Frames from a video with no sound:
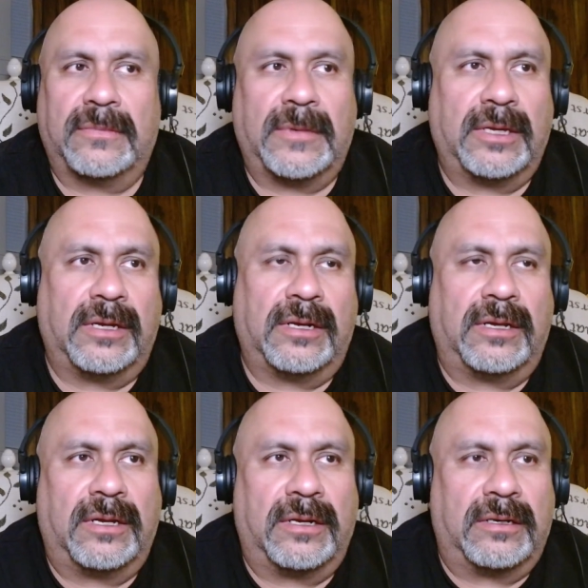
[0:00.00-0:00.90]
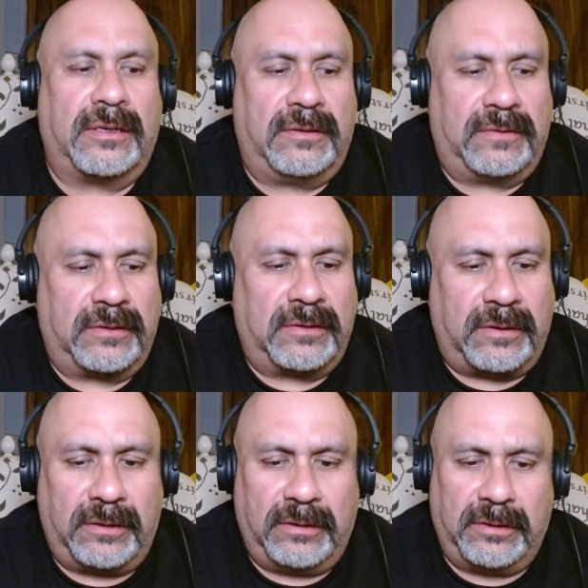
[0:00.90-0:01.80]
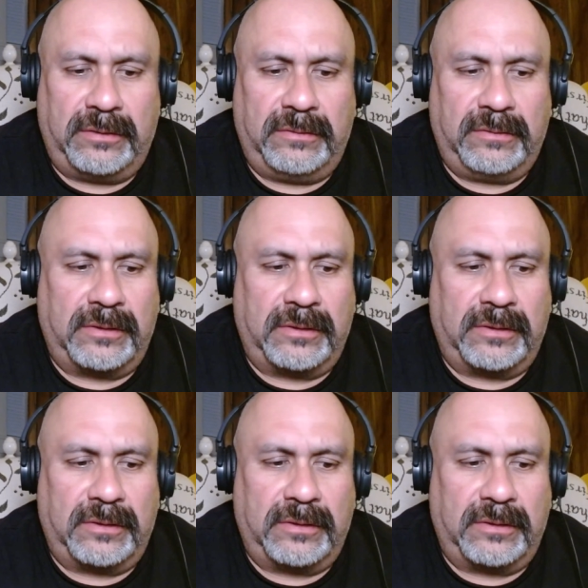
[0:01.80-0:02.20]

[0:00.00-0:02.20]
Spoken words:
I got a decent car, you know.